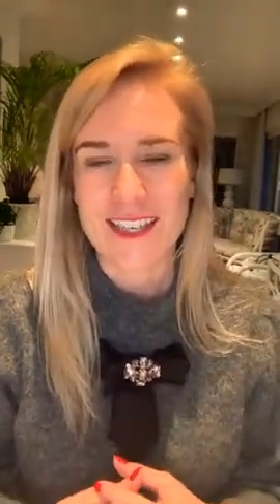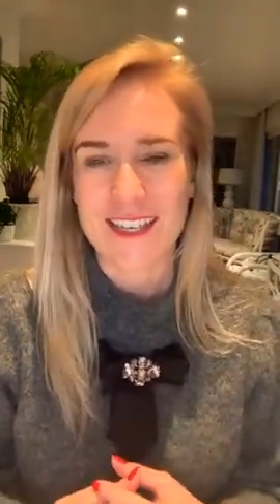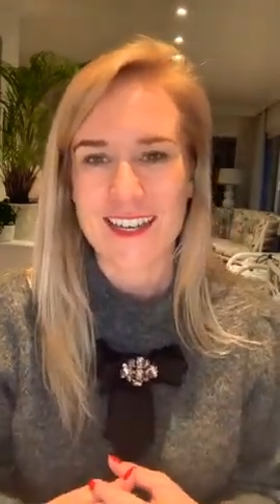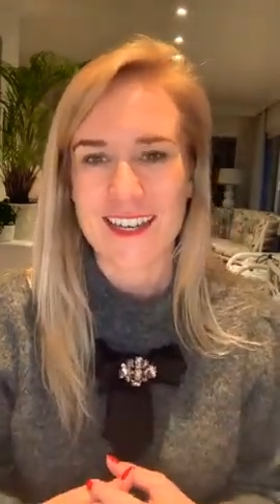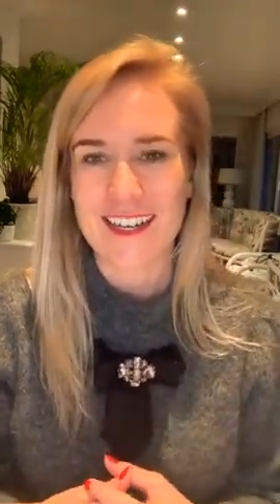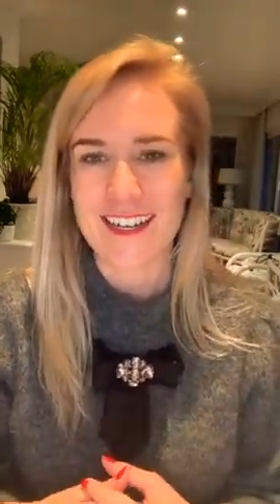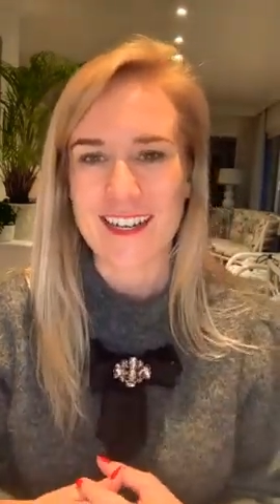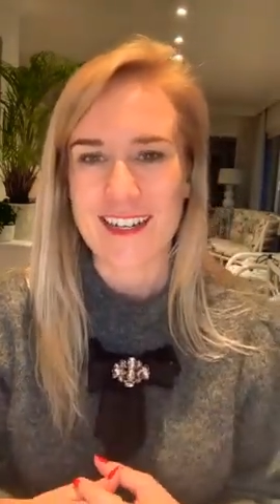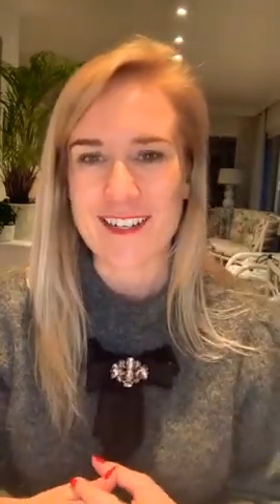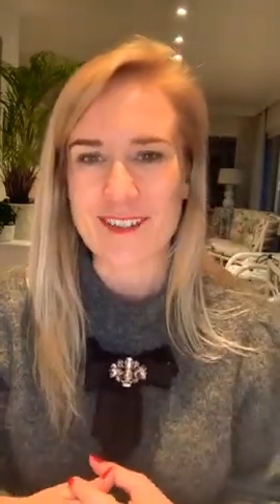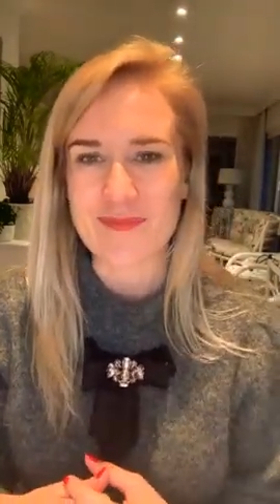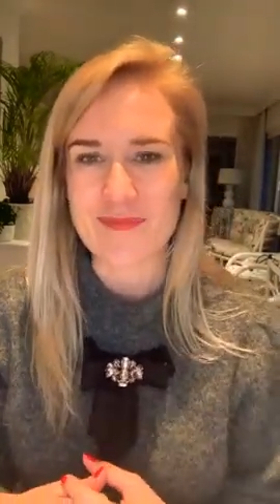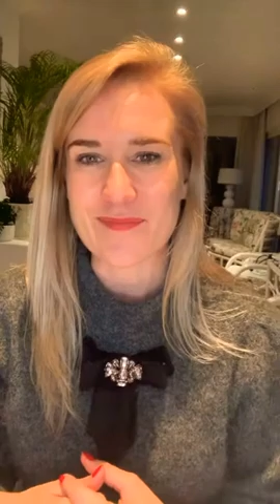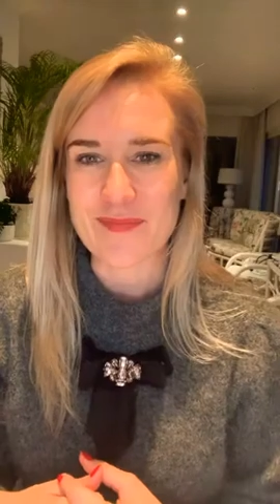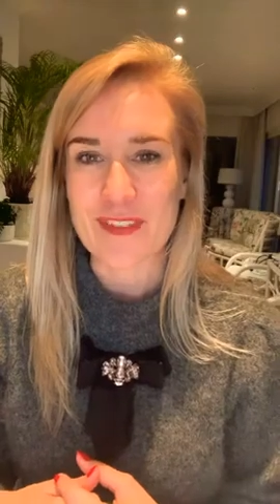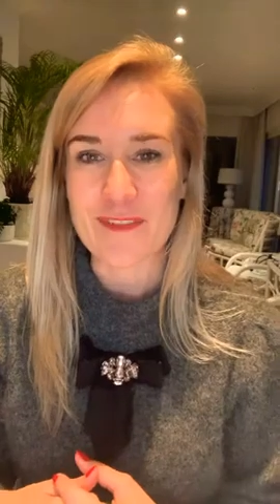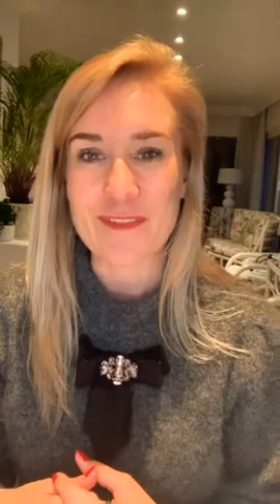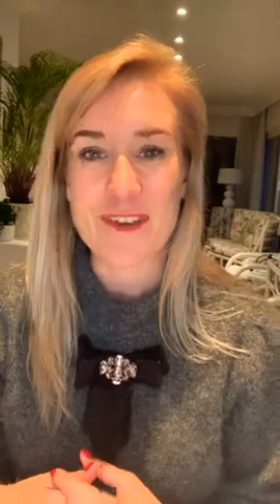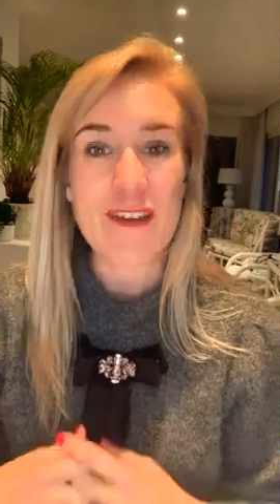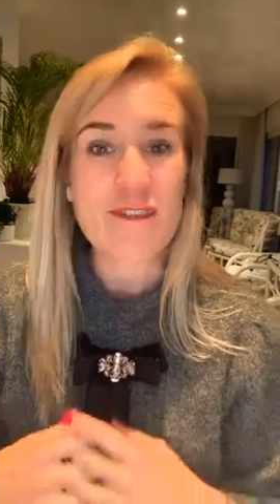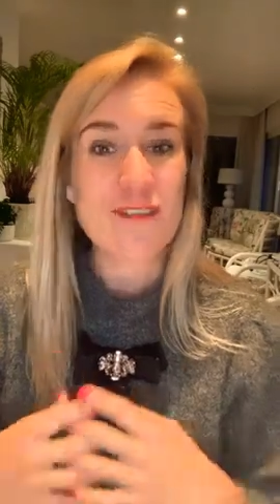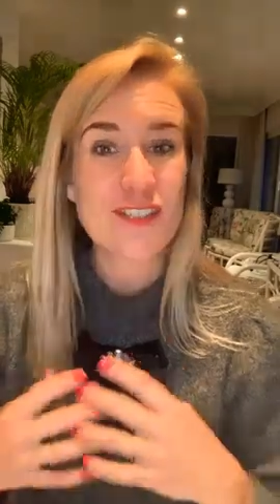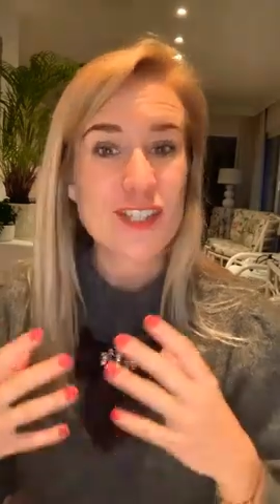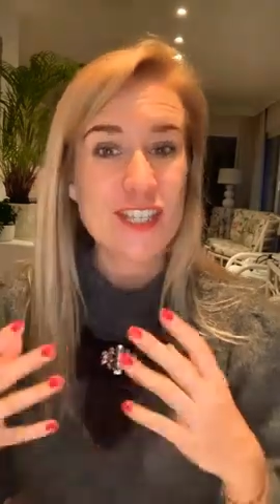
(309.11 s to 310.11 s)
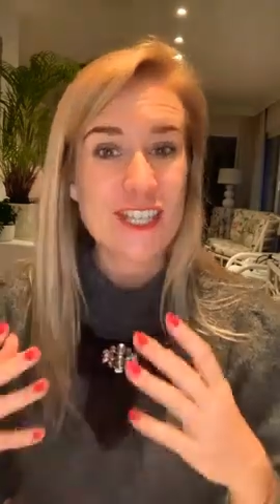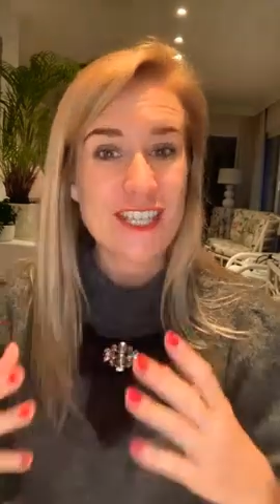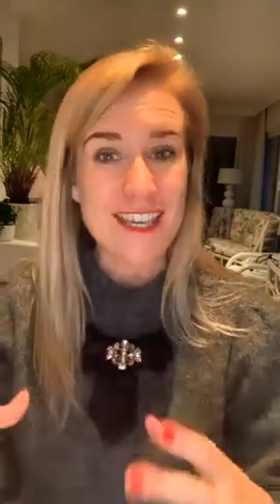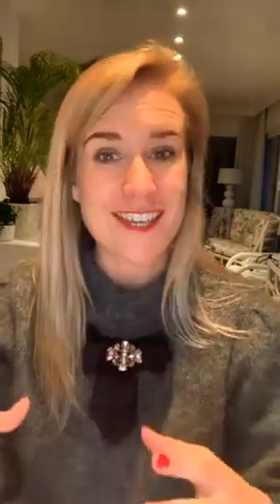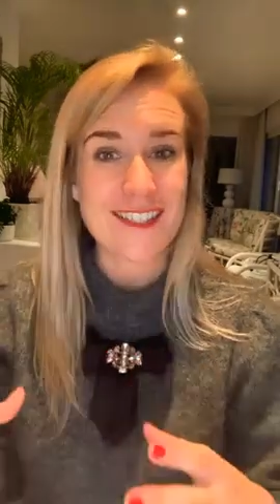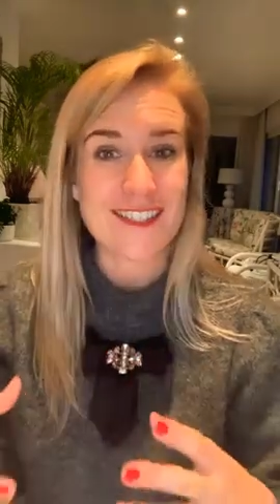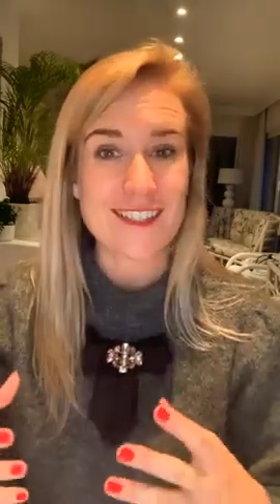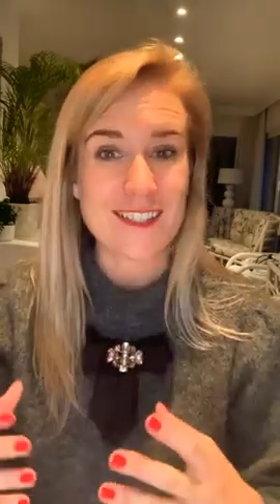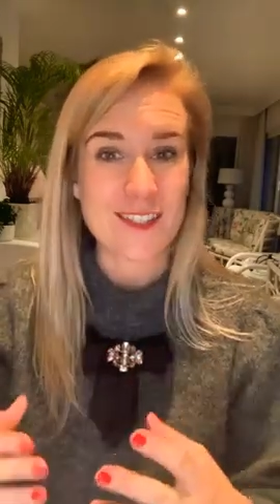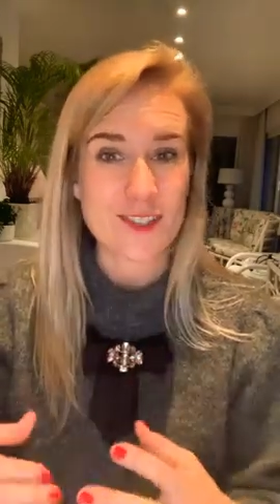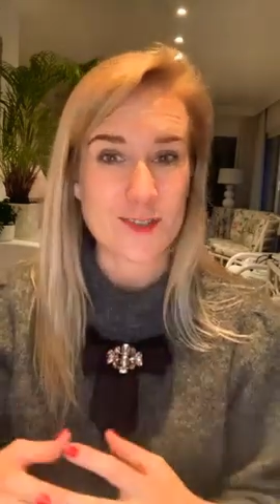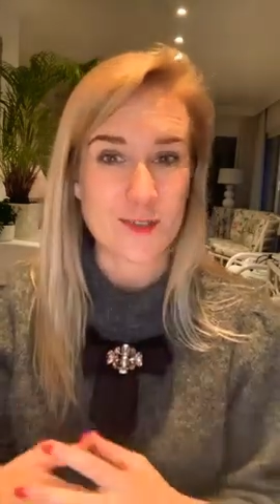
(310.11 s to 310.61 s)
If you have a
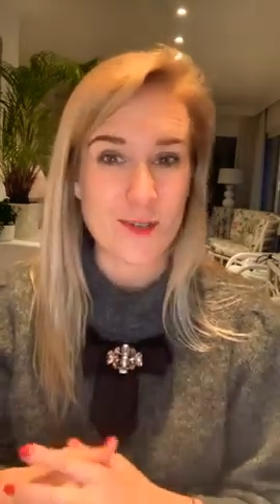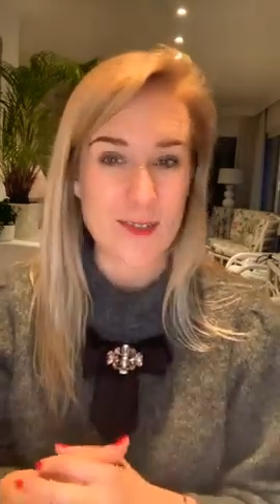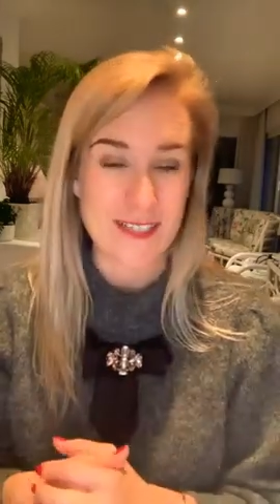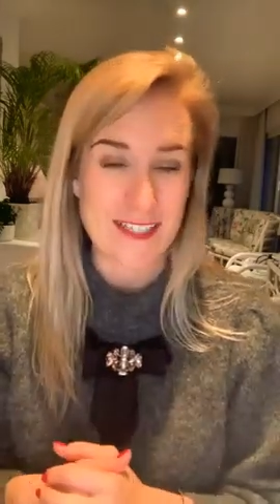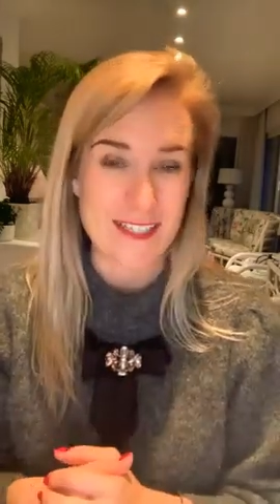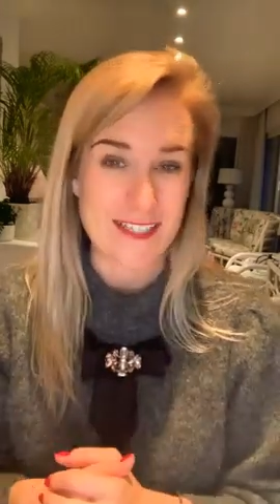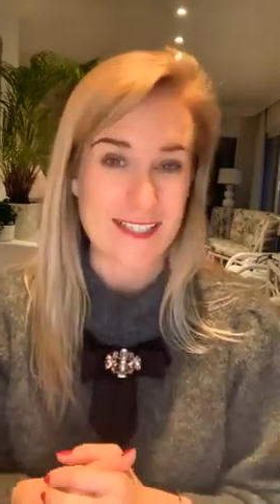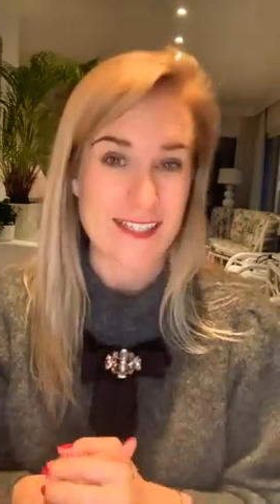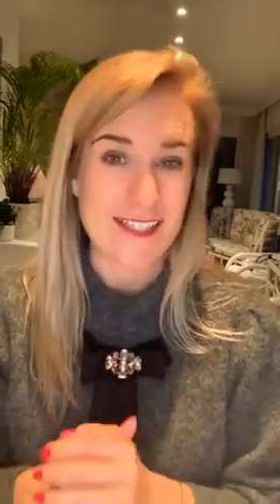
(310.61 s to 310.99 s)
chance, join us.